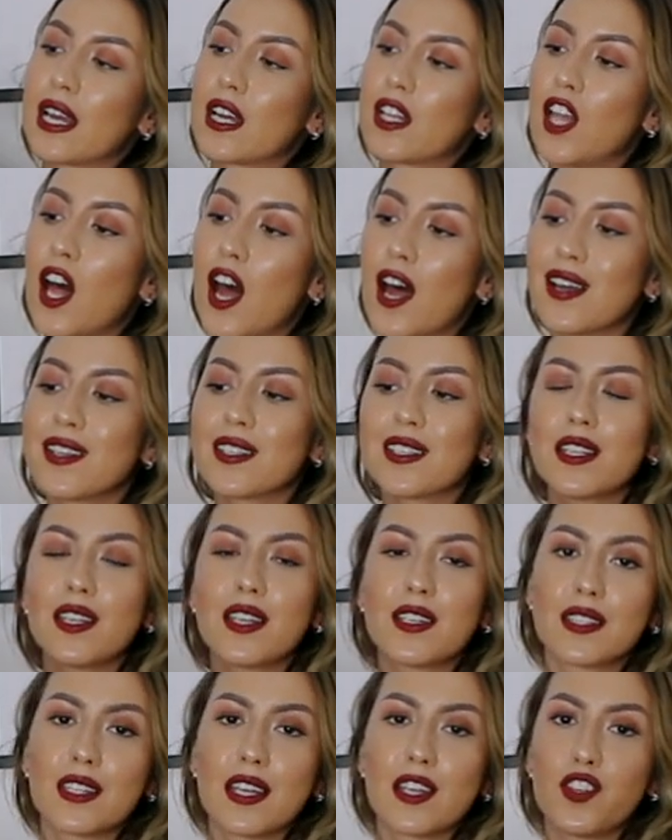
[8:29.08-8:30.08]
closet
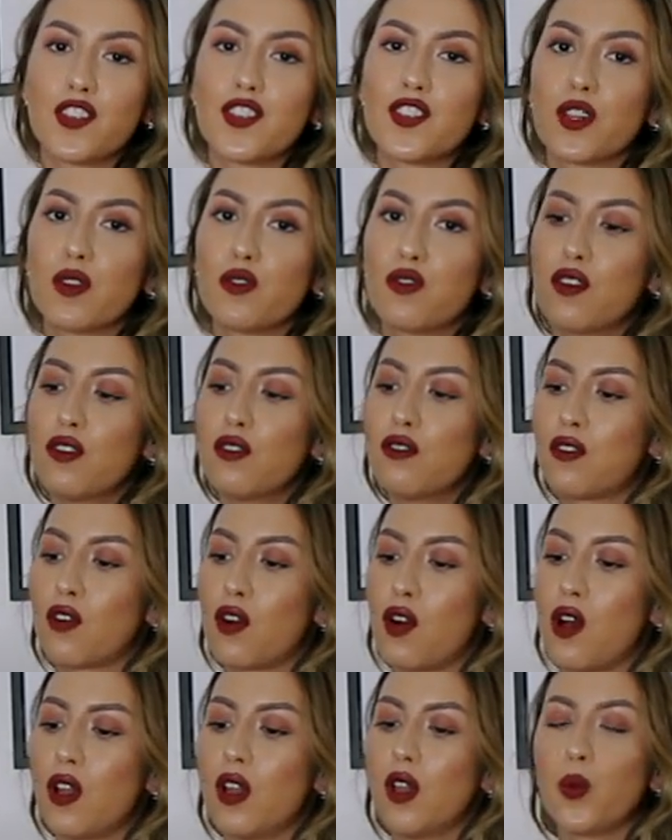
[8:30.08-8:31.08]
essential for
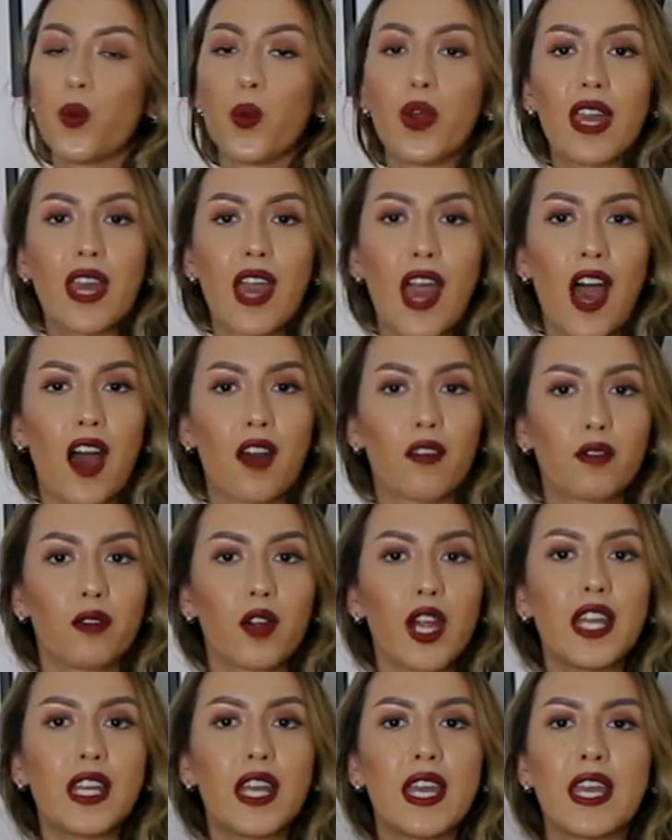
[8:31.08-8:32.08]
fall we have right